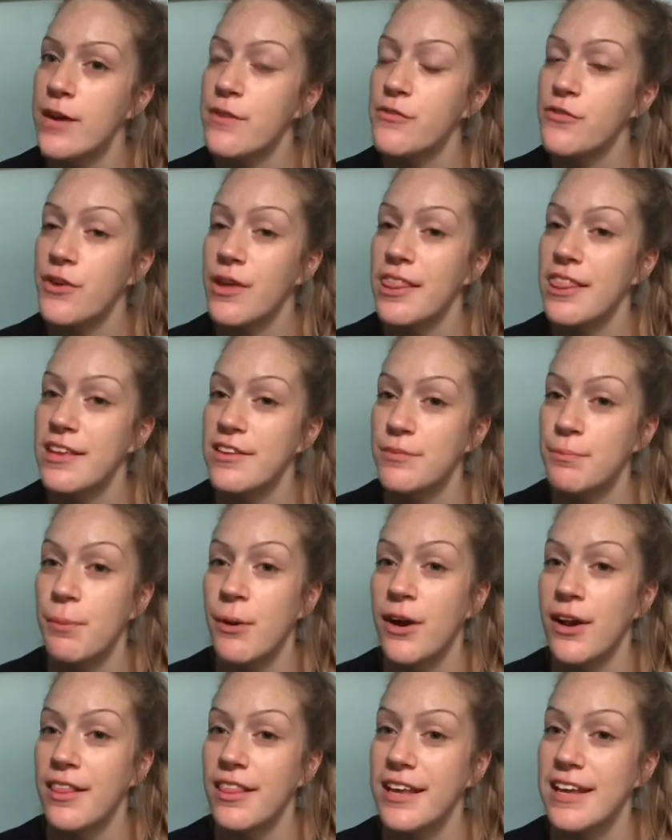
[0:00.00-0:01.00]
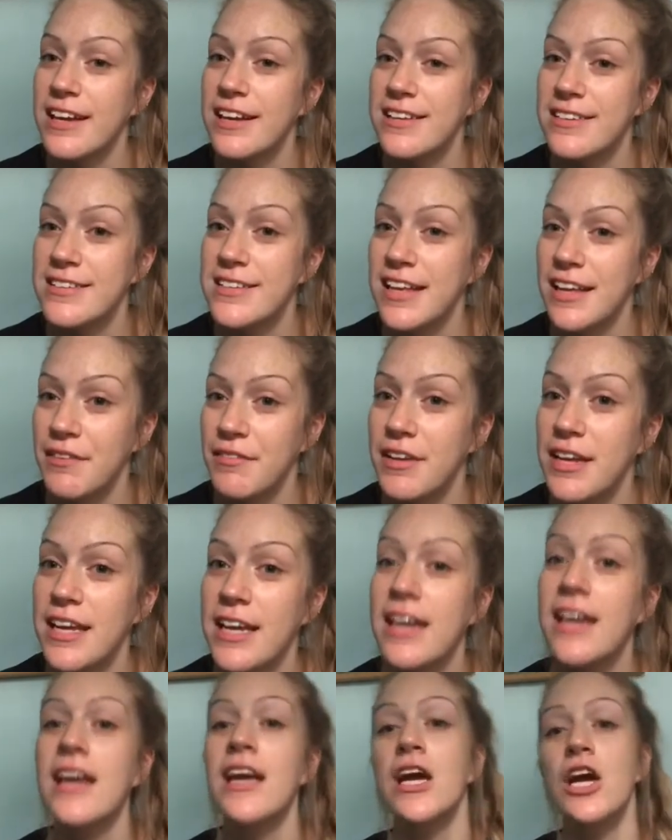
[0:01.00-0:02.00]
for this part of the
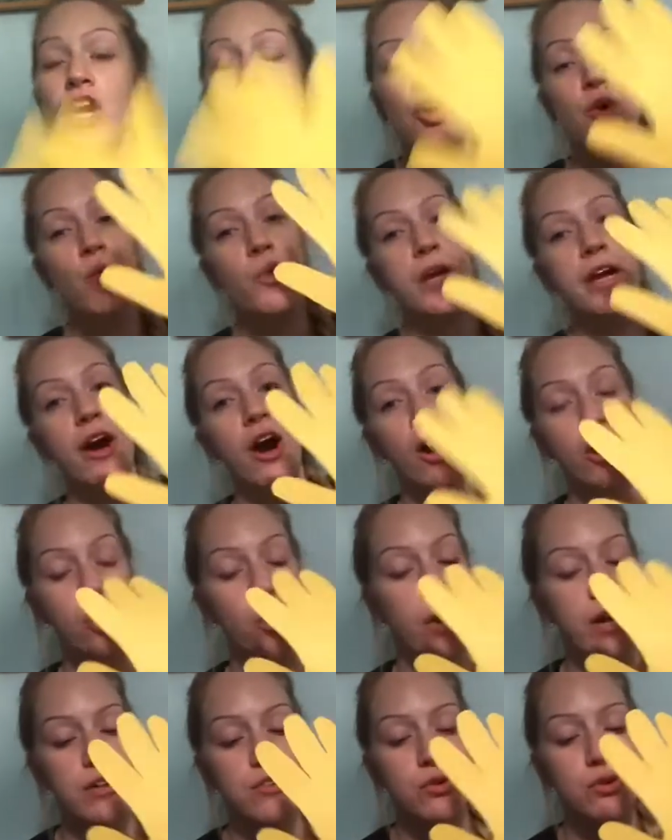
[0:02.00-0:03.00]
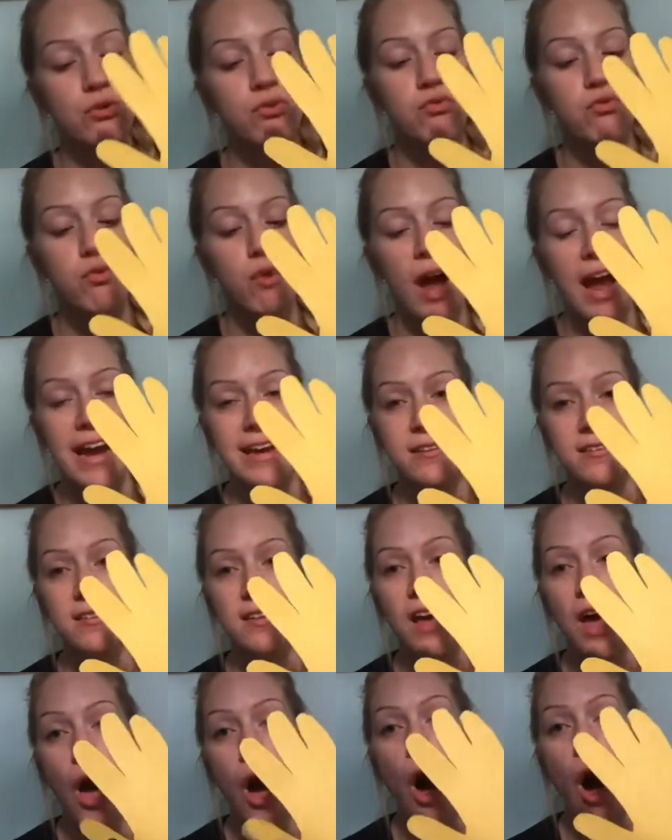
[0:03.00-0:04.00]
activity. We are going to write
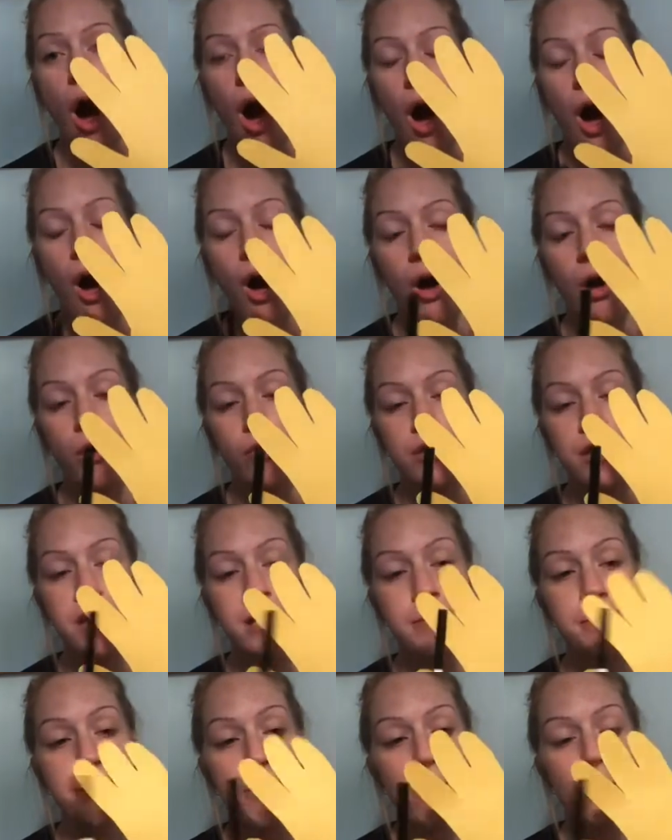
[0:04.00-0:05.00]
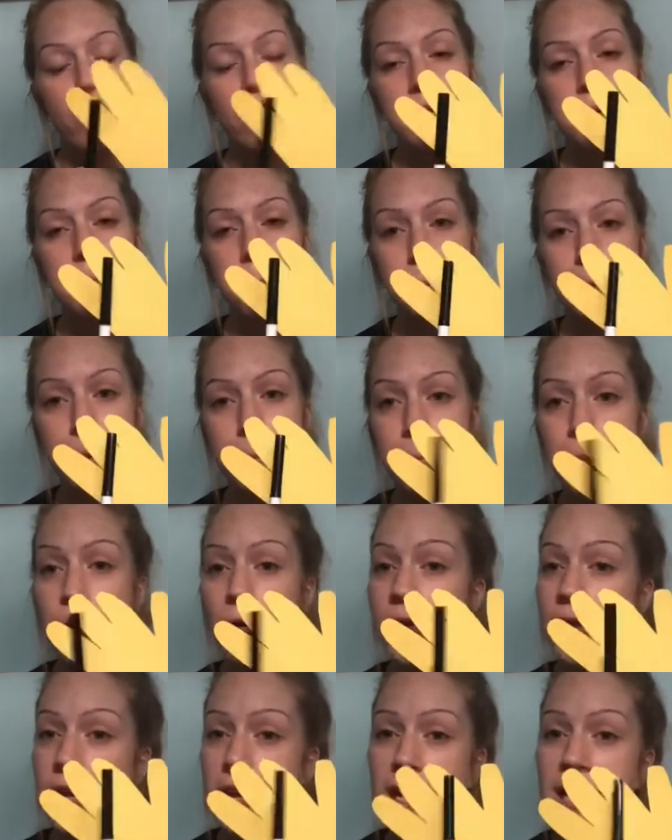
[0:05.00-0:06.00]
all the important
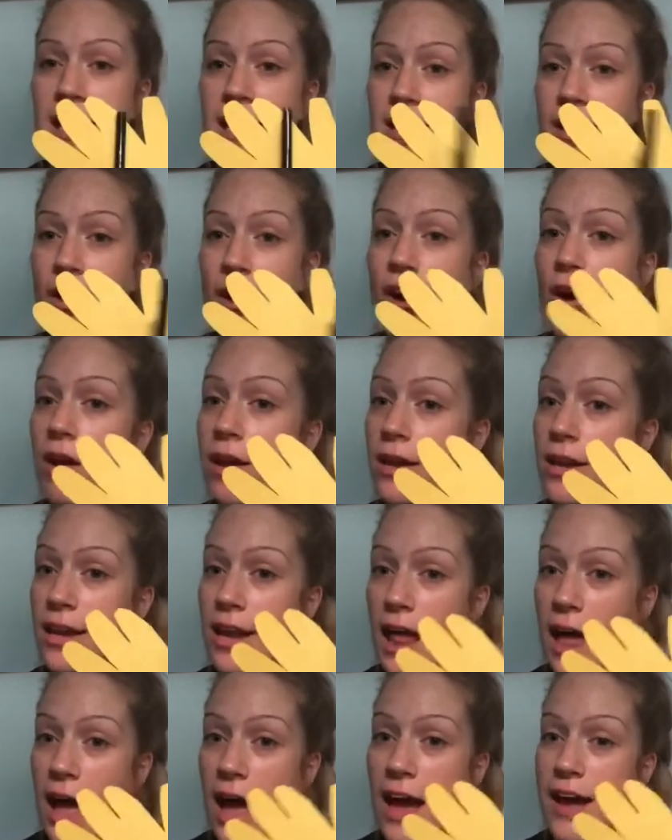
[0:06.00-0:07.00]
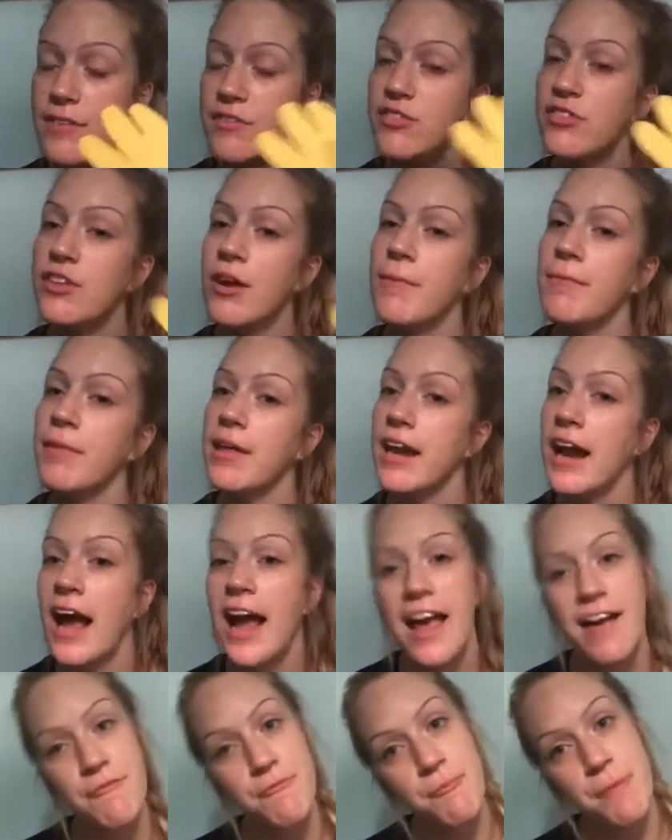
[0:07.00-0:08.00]
people in our lives, some that I
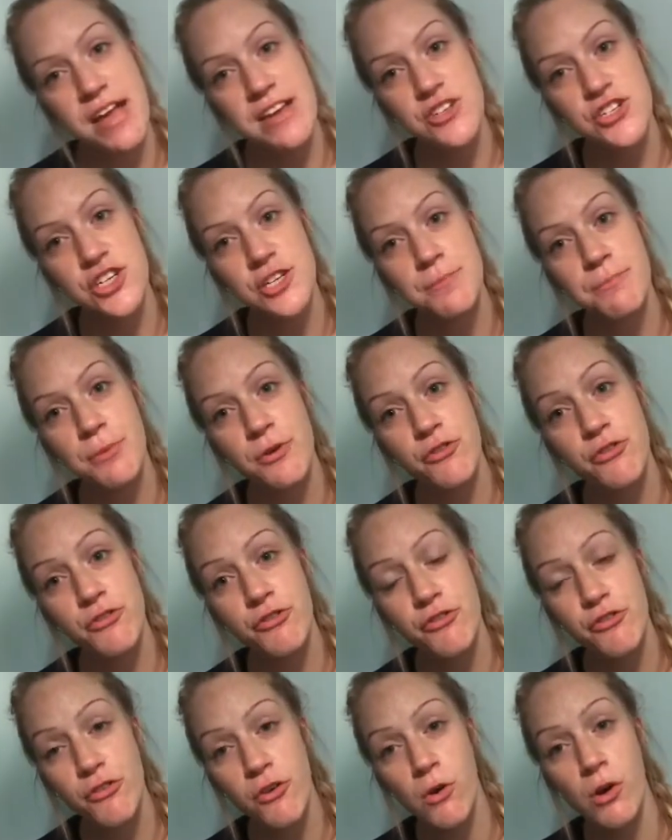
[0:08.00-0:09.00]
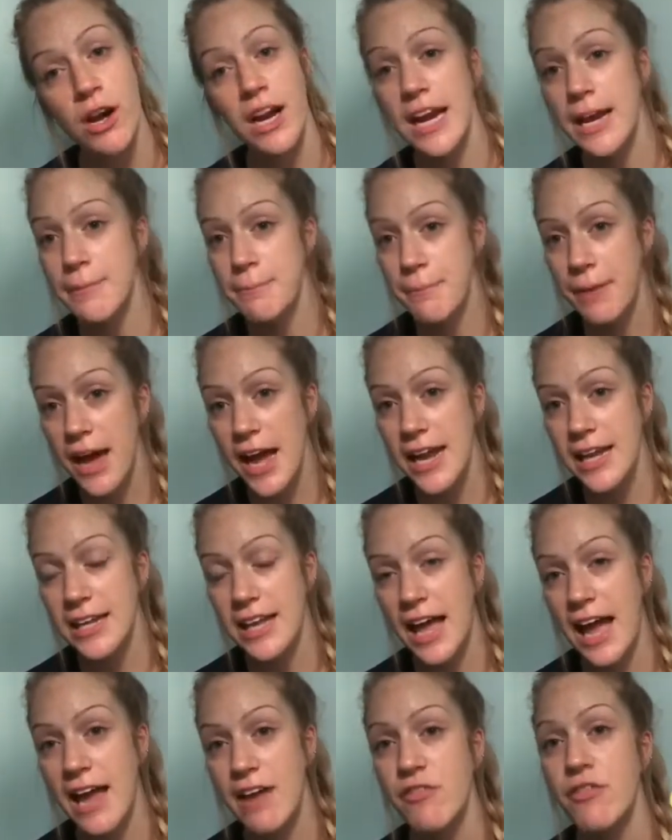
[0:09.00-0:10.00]
have mentioned before in my
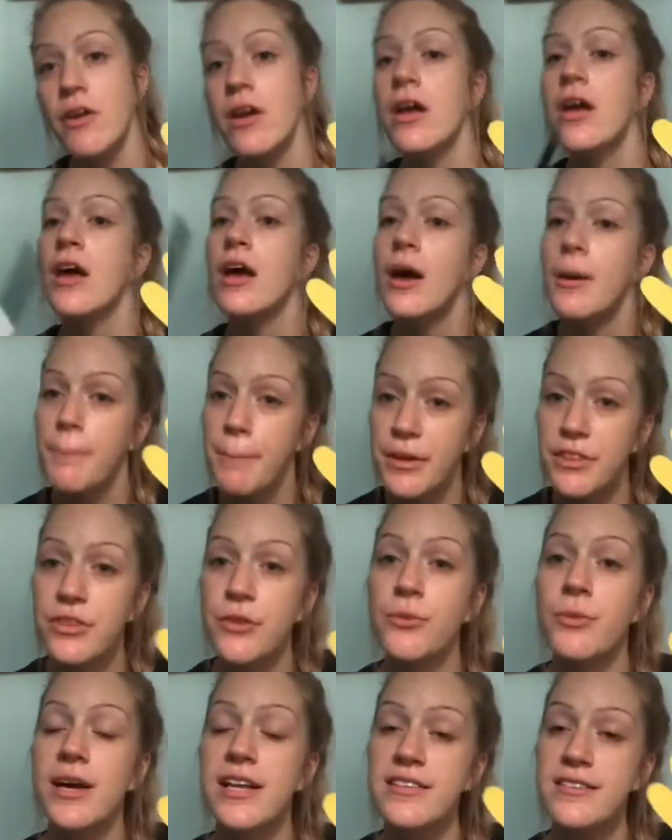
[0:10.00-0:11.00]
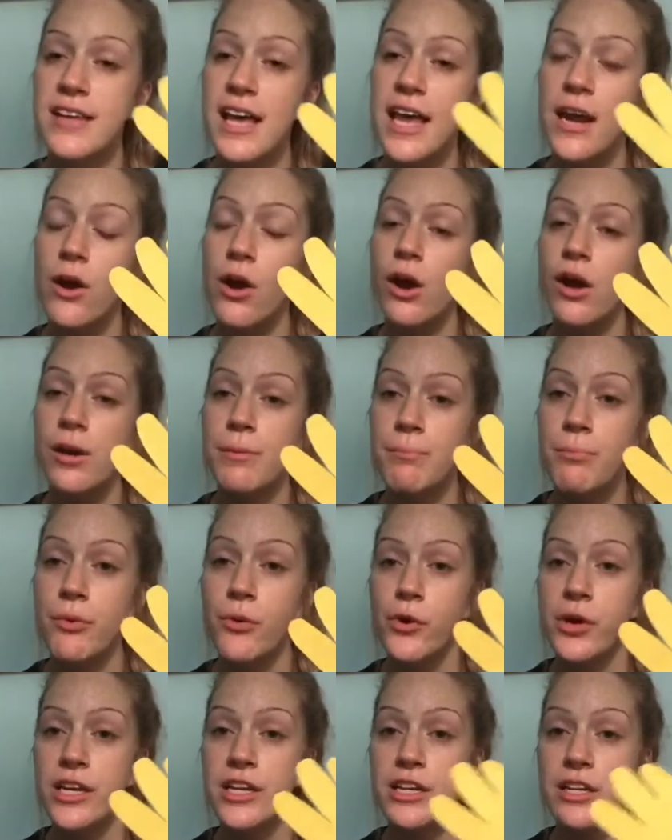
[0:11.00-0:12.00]
life, but the ones that are
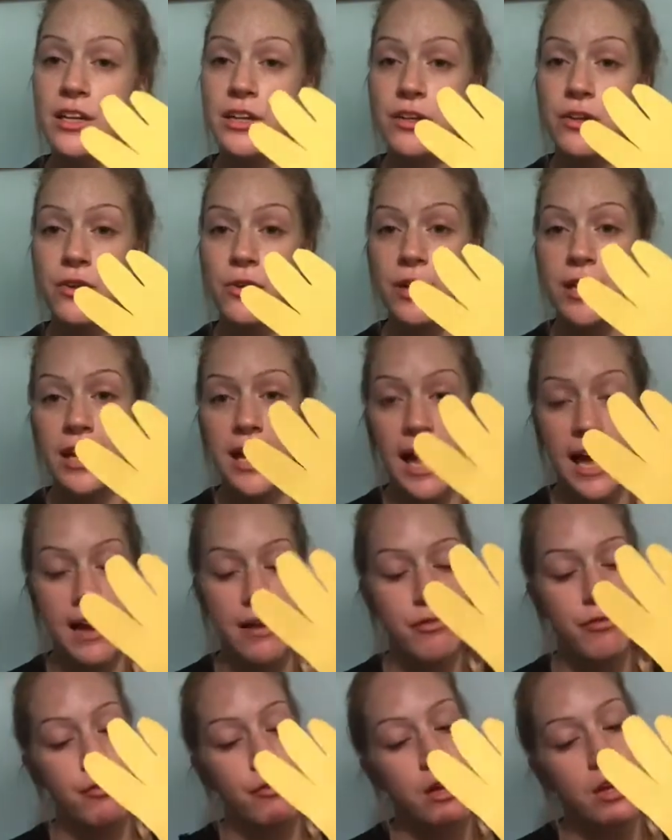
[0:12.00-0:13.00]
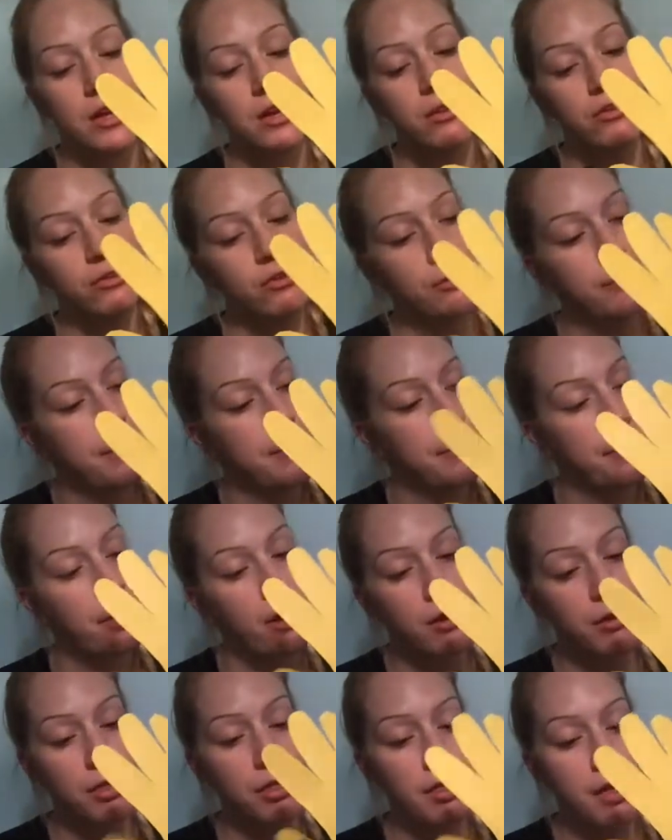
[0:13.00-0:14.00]
important in your life. So remember,
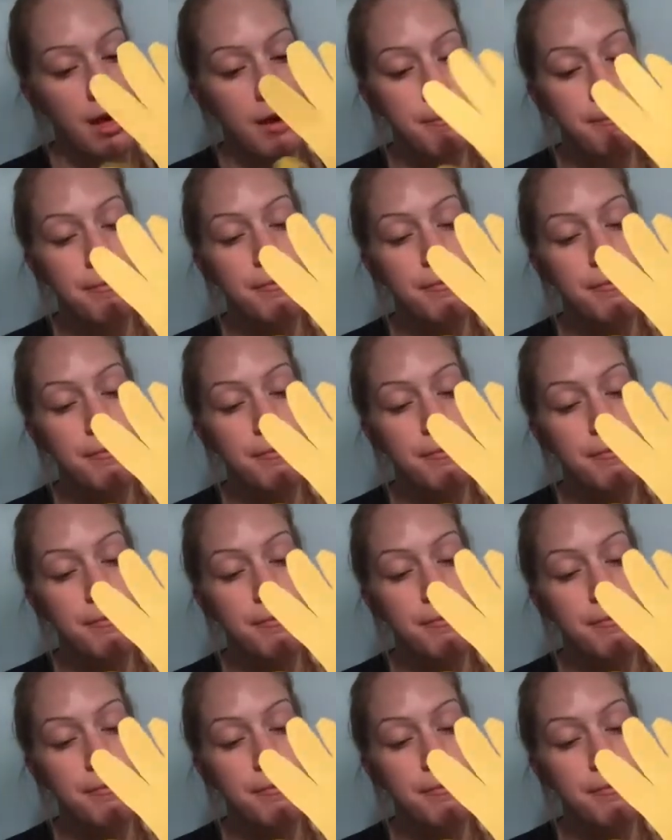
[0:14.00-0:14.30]
our thumb,